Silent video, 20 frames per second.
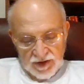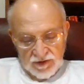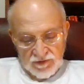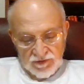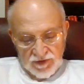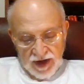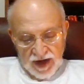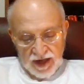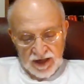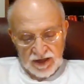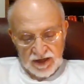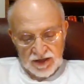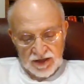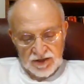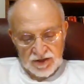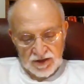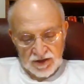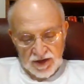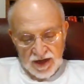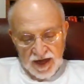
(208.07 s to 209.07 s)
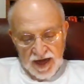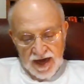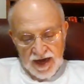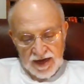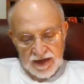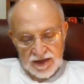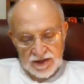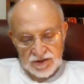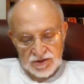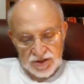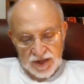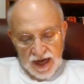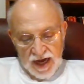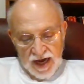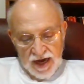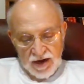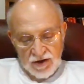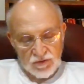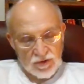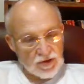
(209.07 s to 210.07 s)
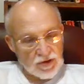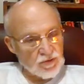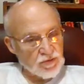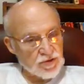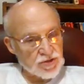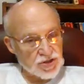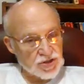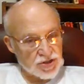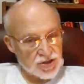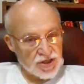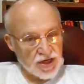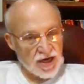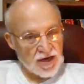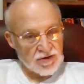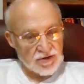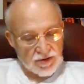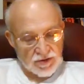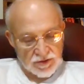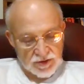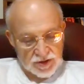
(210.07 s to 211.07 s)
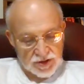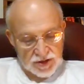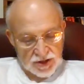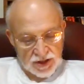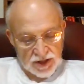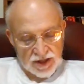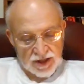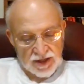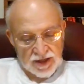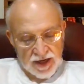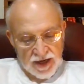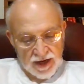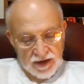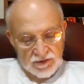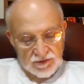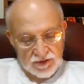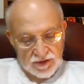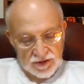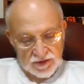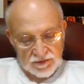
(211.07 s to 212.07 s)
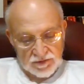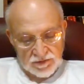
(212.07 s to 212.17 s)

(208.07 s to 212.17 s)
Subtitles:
finally to Lyons, Iowa, which is now known as Clinton, Iowa.